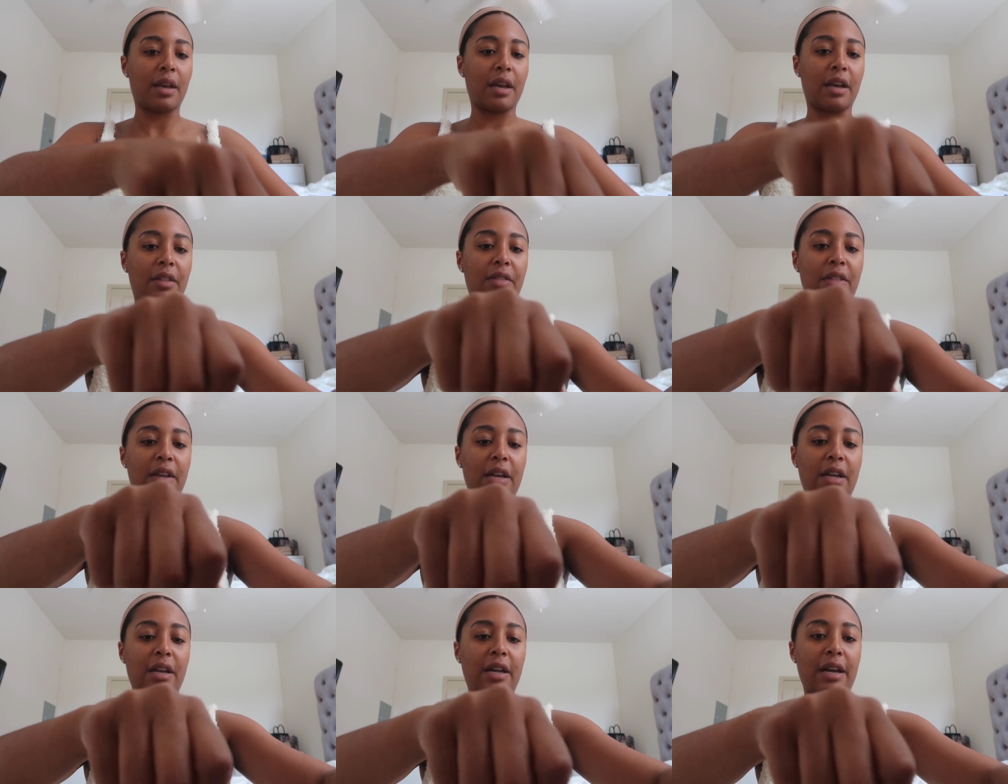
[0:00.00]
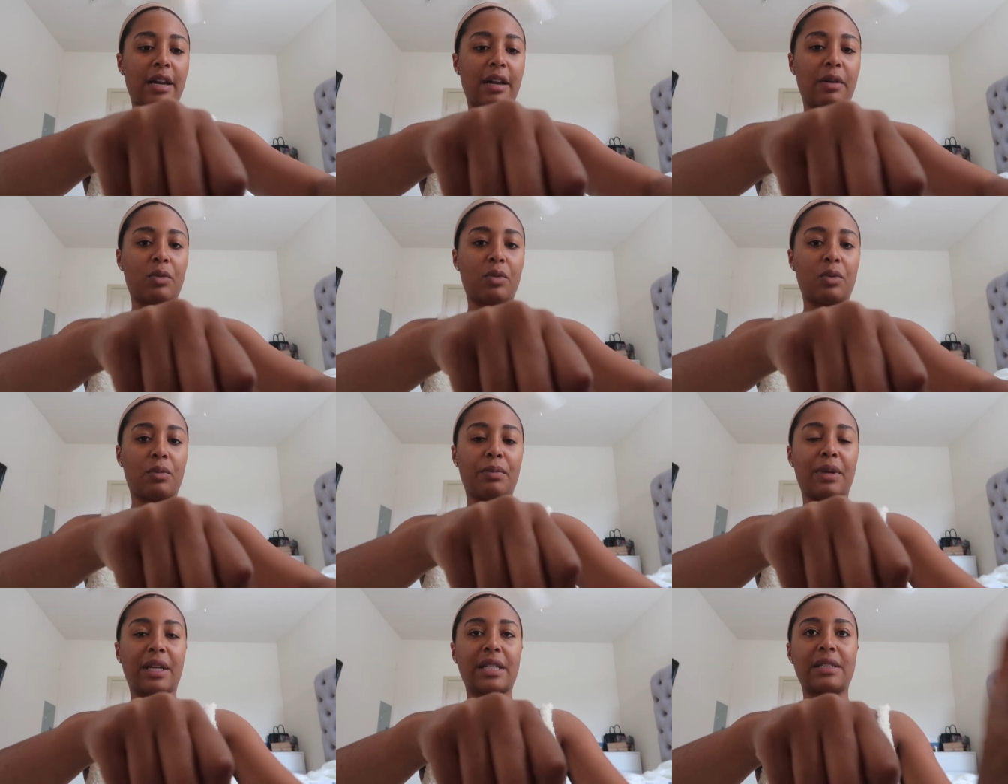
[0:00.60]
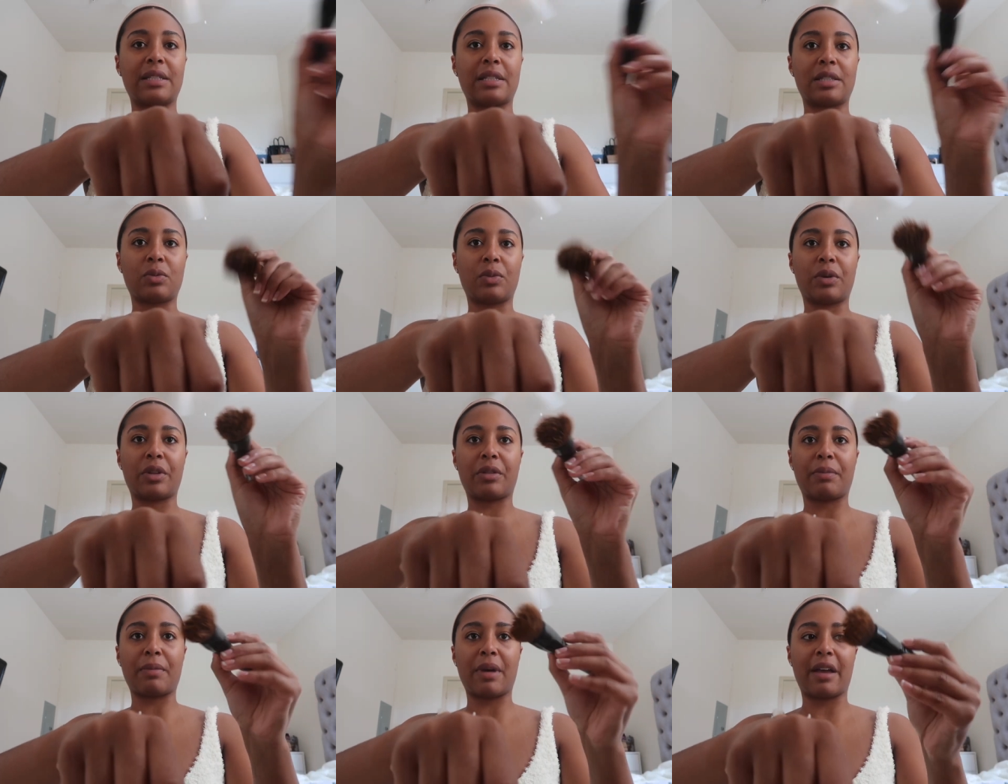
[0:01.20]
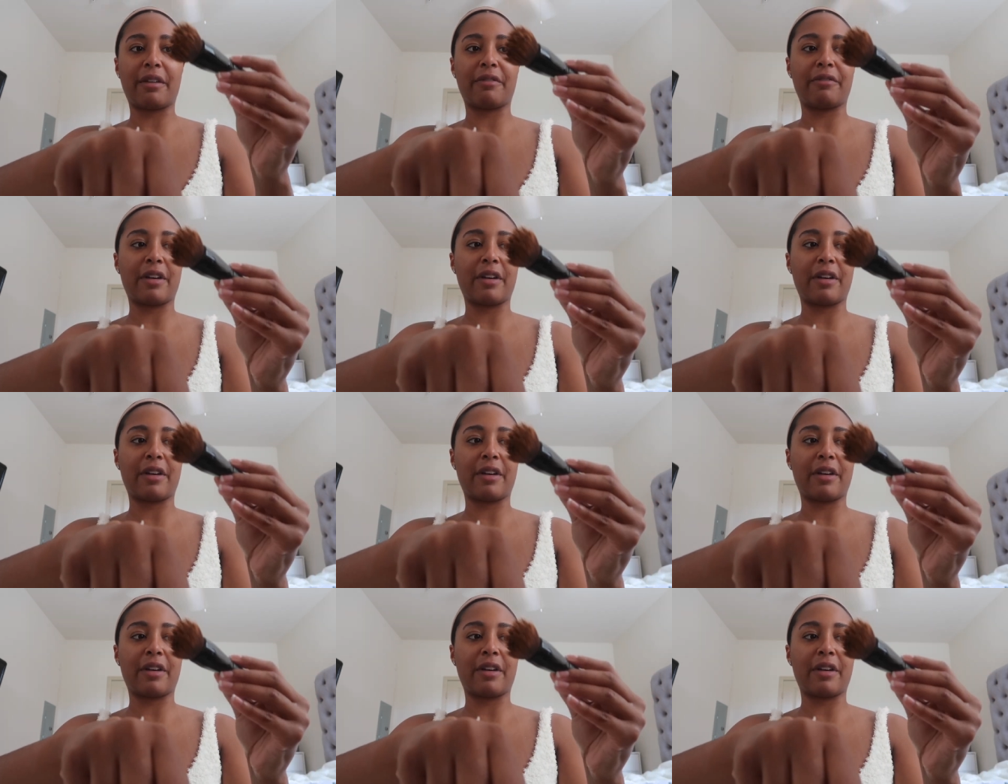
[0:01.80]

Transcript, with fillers: And then I will mix this with my